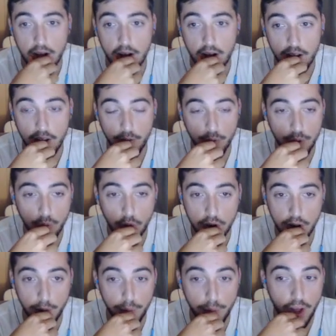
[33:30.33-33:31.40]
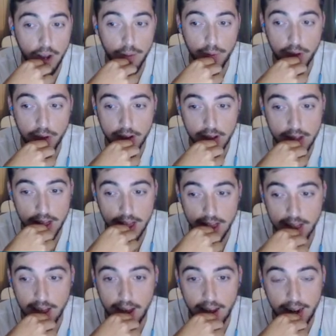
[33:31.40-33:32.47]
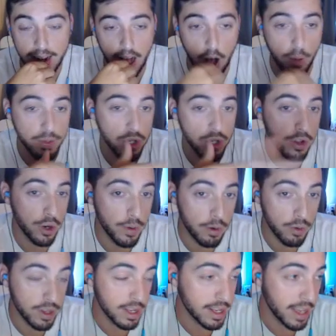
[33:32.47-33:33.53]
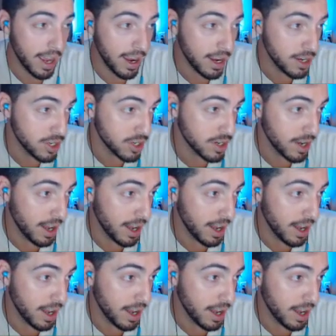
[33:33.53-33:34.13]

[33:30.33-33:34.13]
Uh, if we want a blind pick that helps a little bit with engage